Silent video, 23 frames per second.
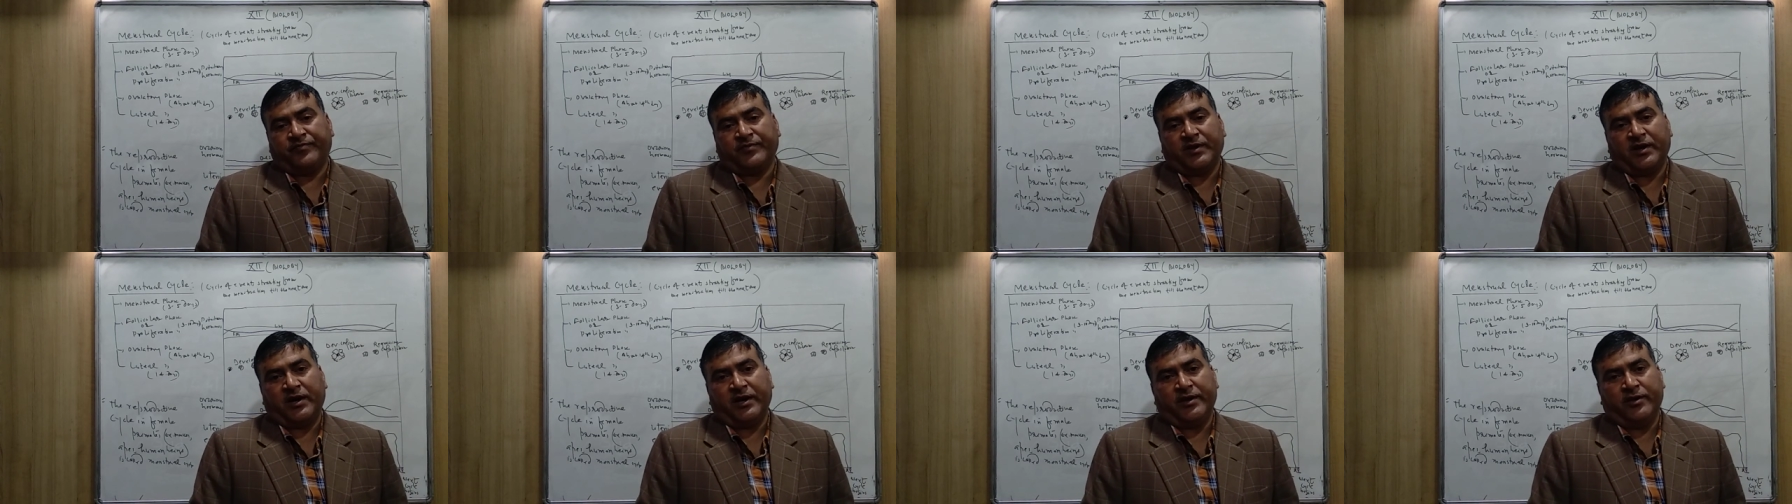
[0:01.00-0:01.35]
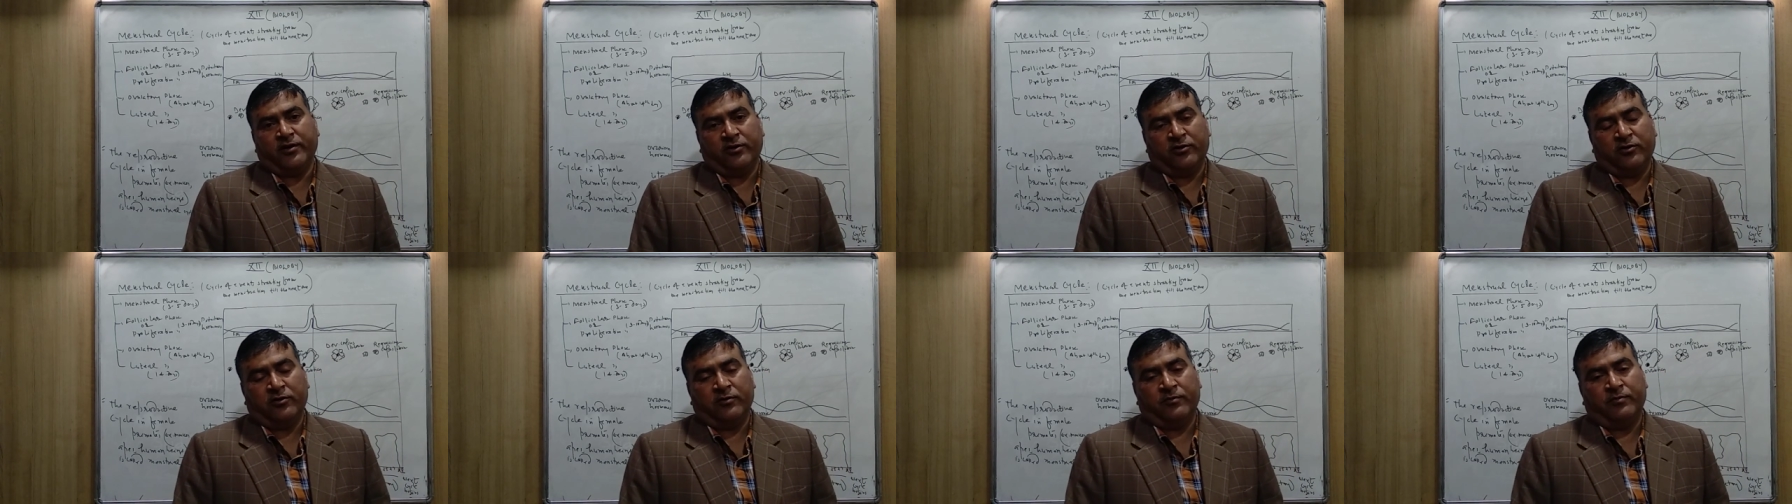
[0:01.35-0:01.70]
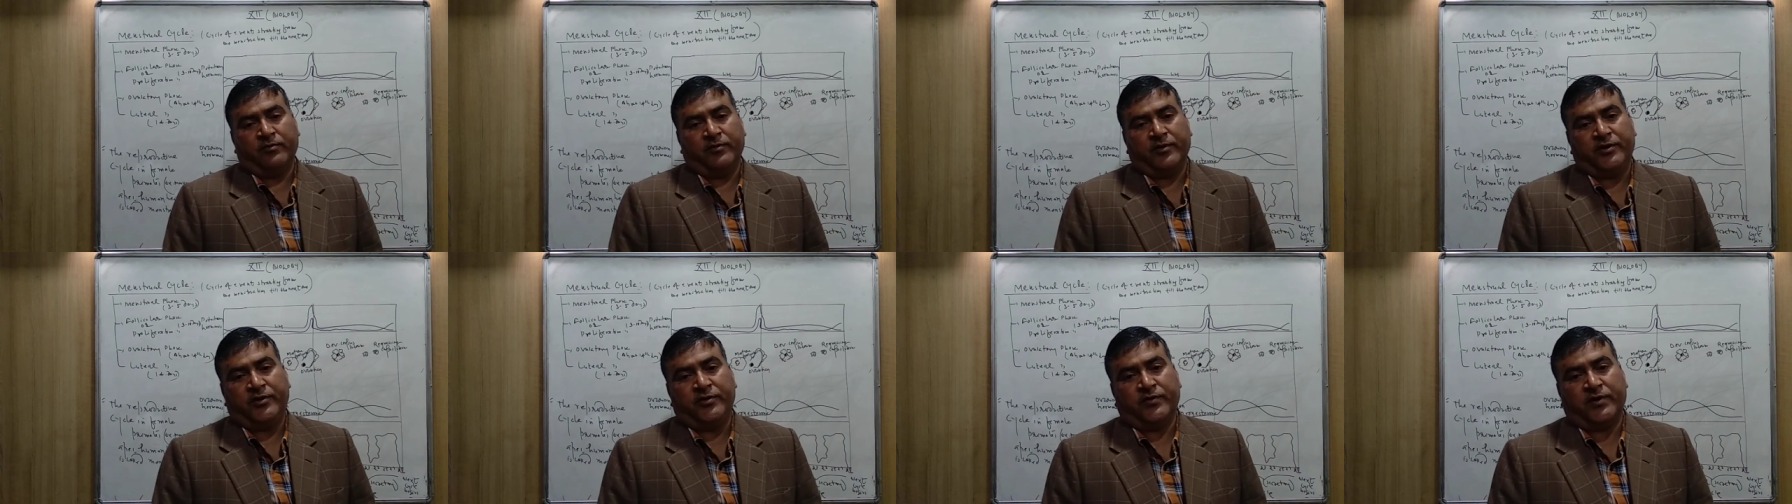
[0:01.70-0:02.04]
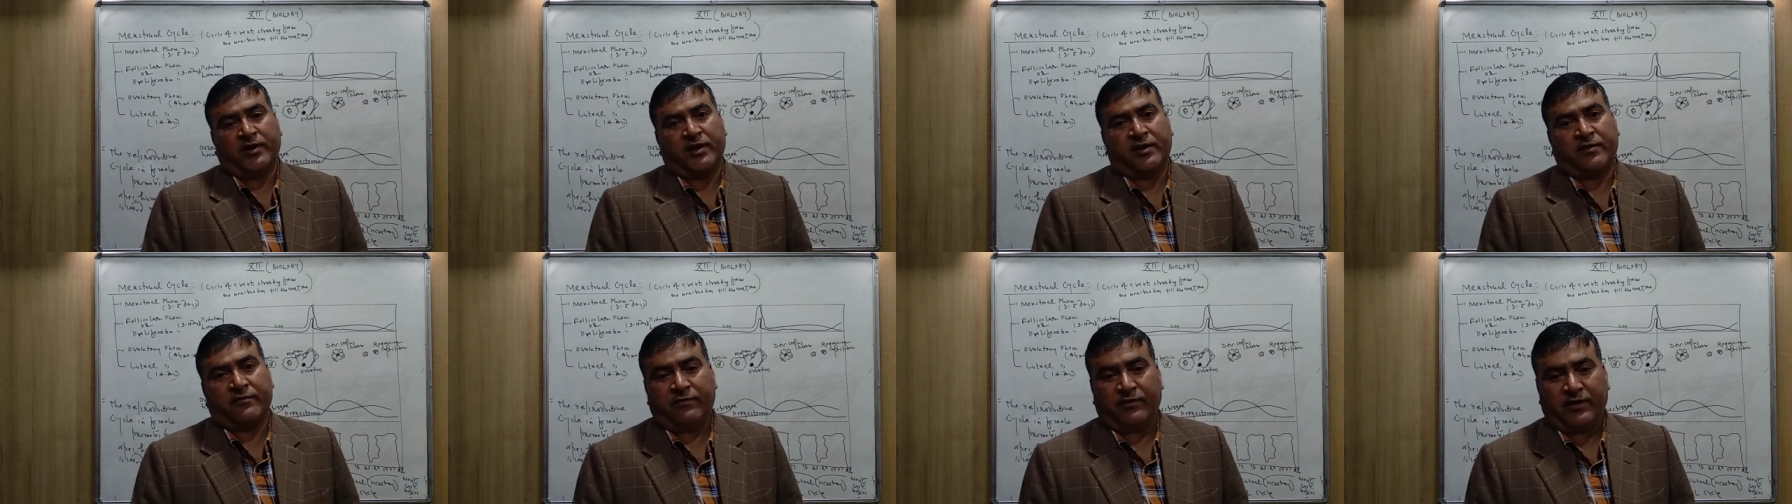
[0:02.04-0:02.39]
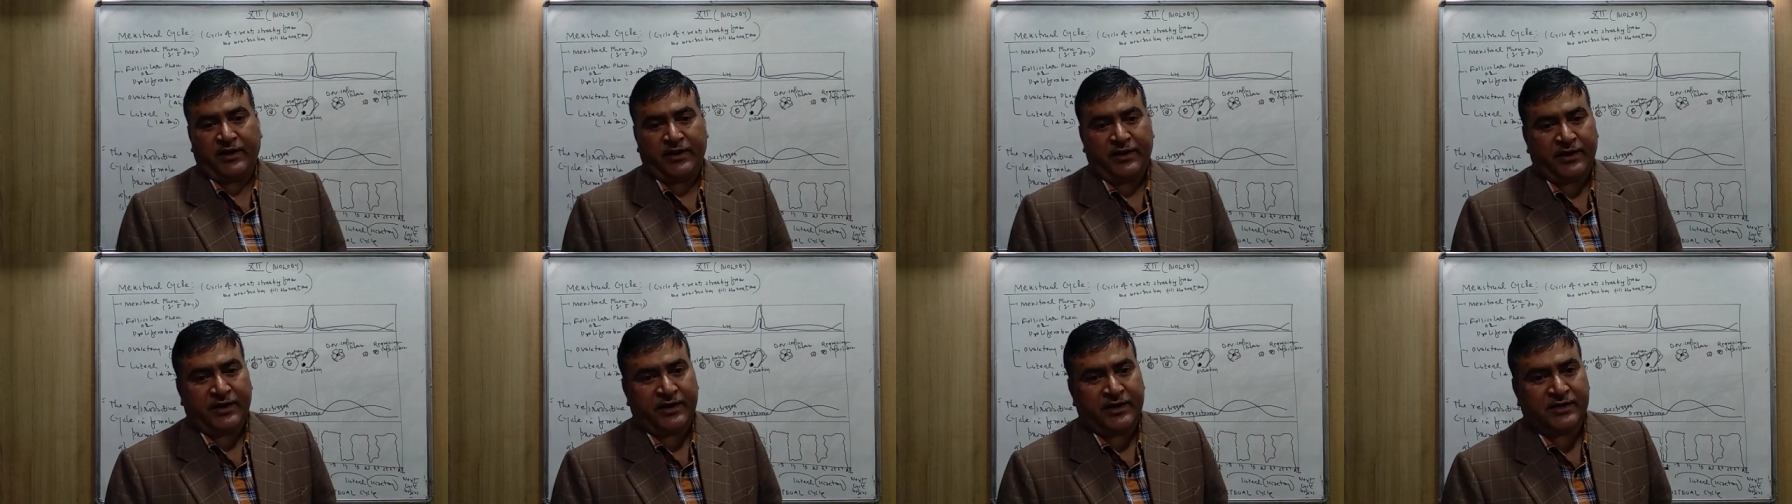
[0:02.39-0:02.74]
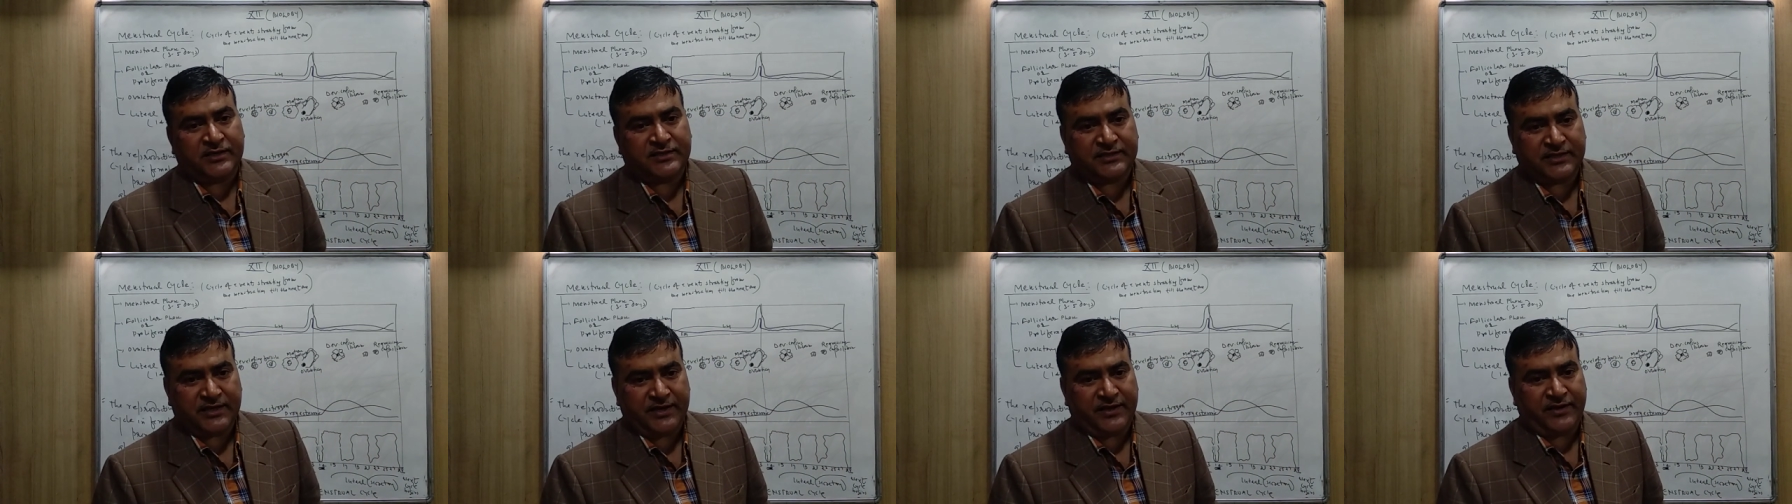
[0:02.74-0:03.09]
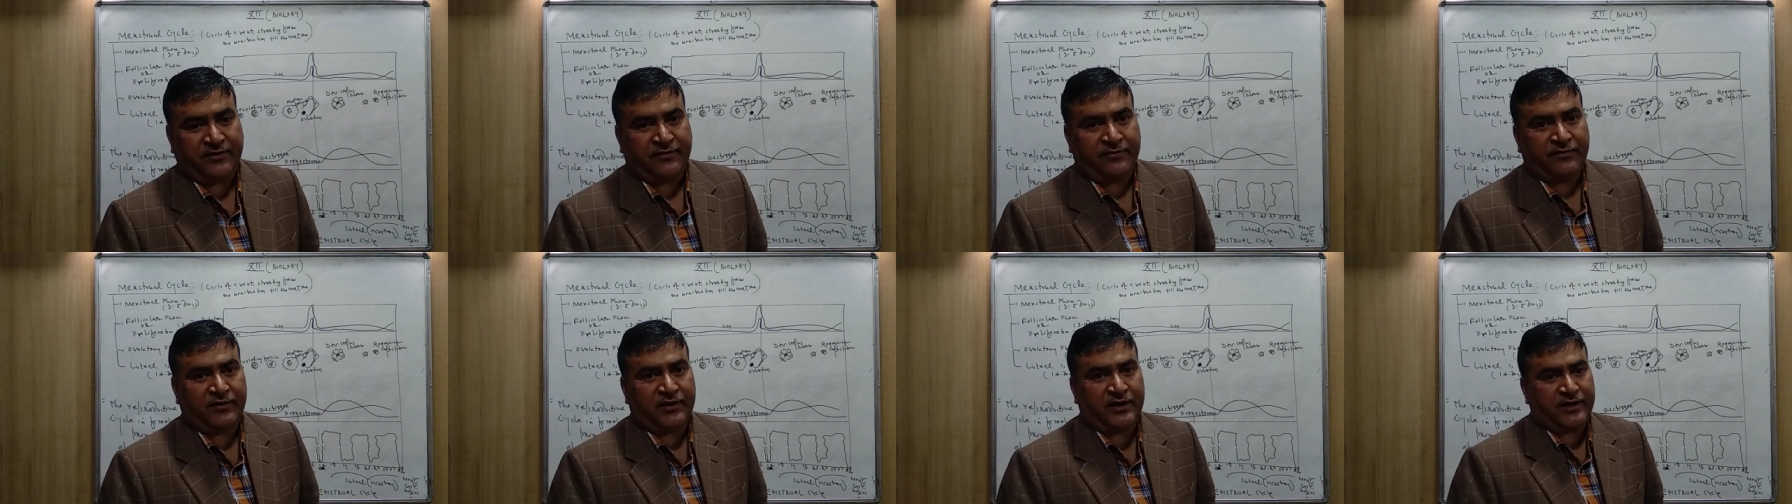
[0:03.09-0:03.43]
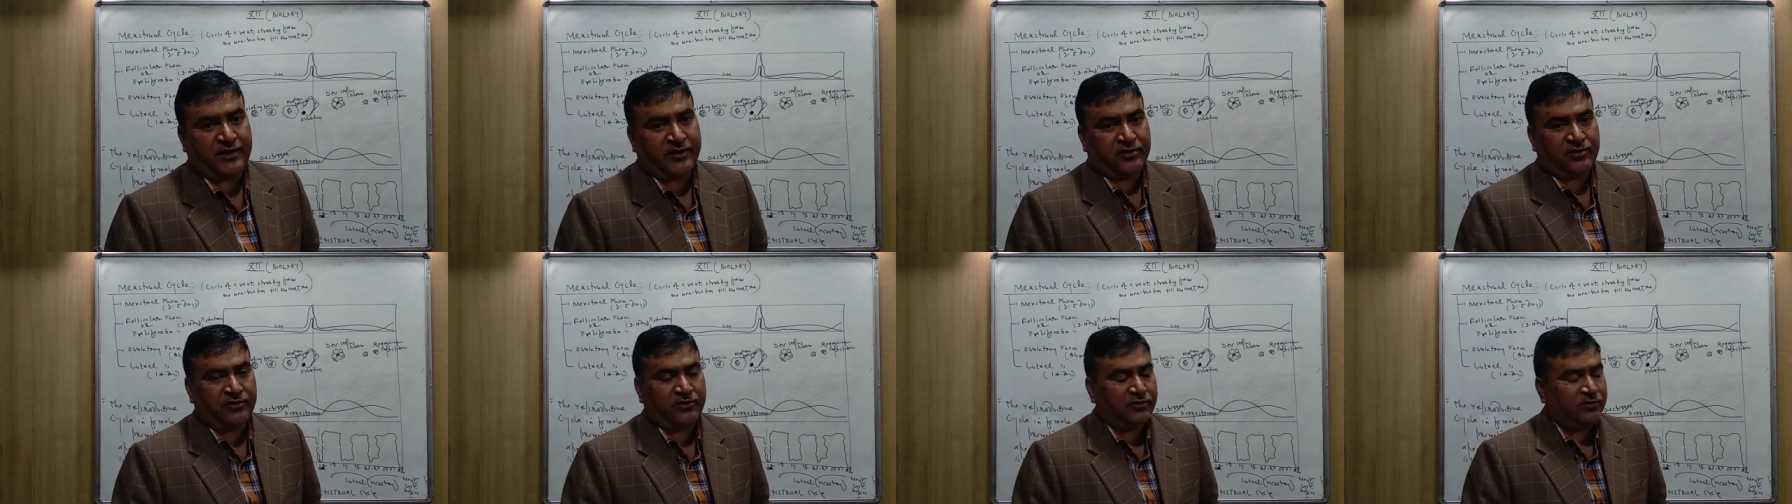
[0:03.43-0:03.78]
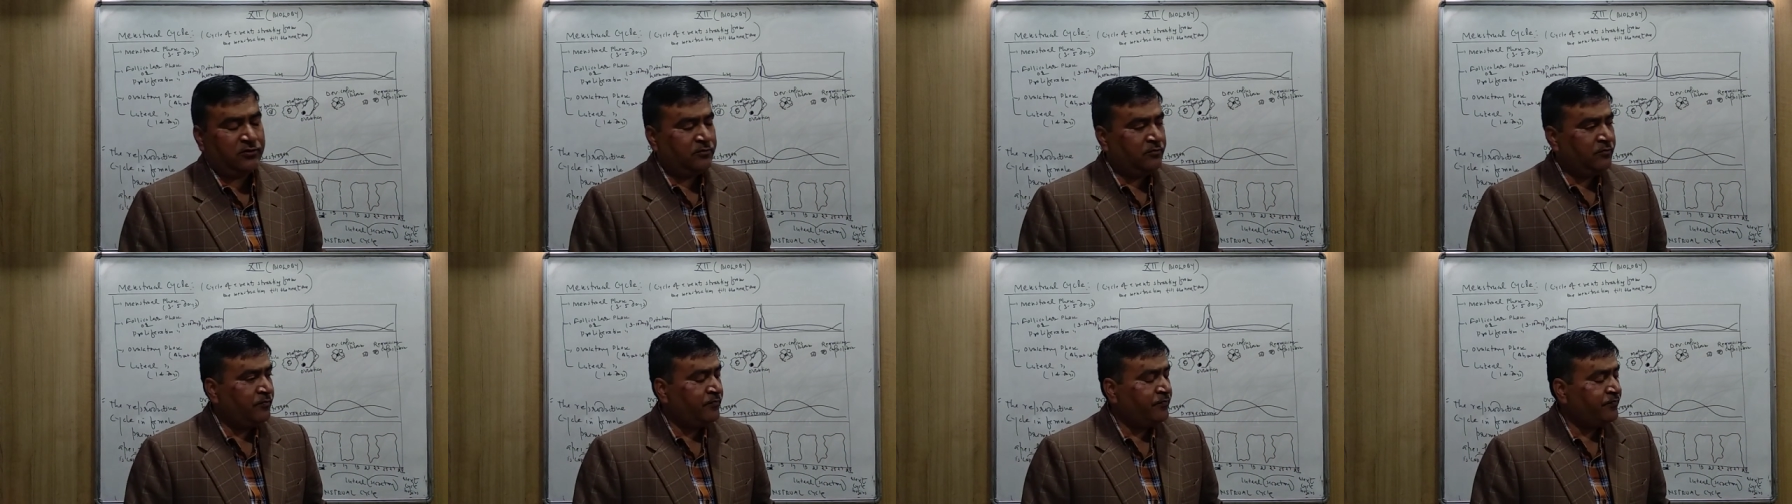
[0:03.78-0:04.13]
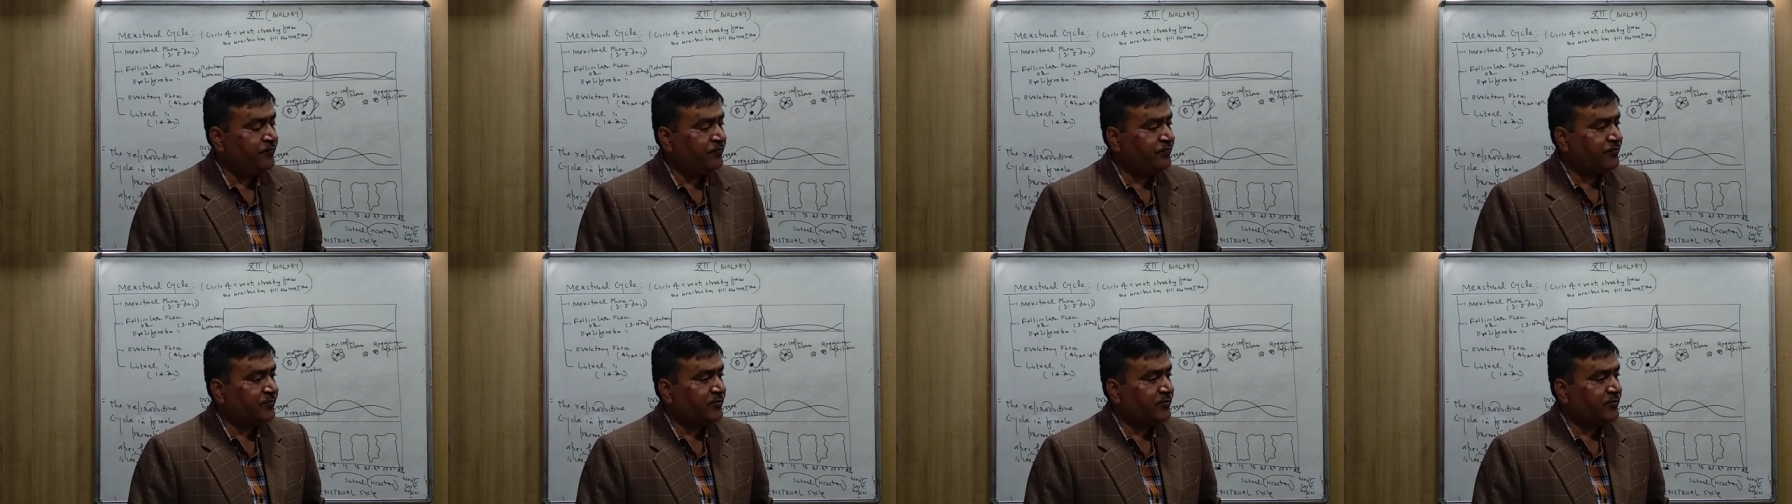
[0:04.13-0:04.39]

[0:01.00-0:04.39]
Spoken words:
I hope you all are fine and safe at your home.